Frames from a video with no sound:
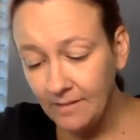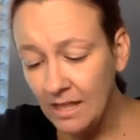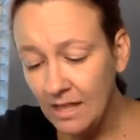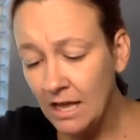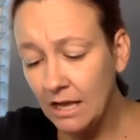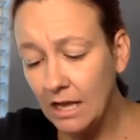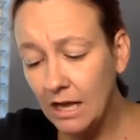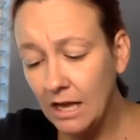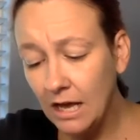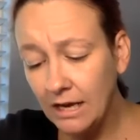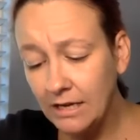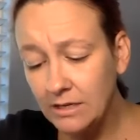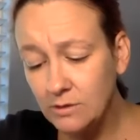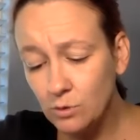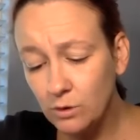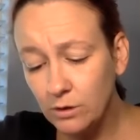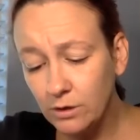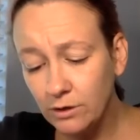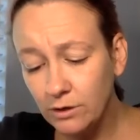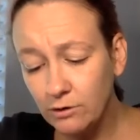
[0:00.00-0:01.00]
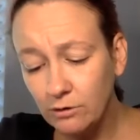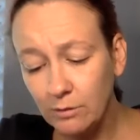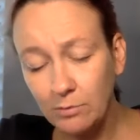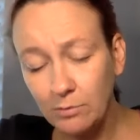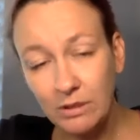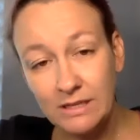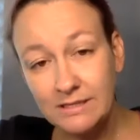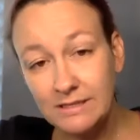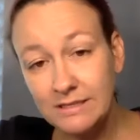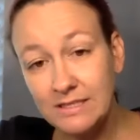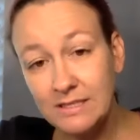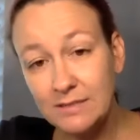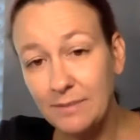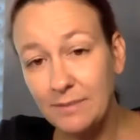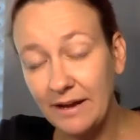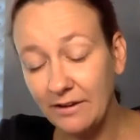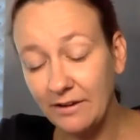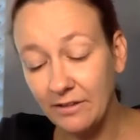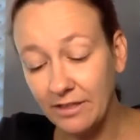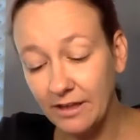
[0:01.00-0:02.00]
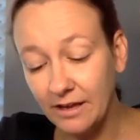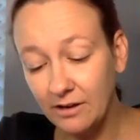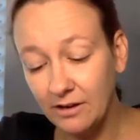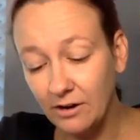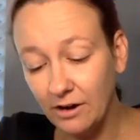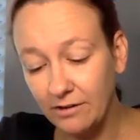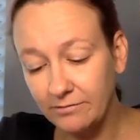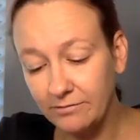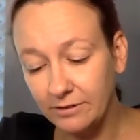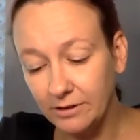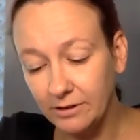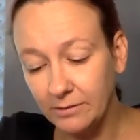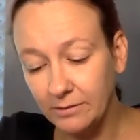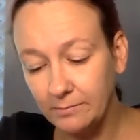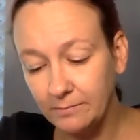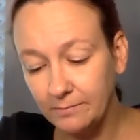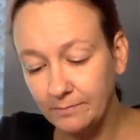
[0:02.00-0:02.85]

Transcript: a kind word, or a pleasant smile they could offer.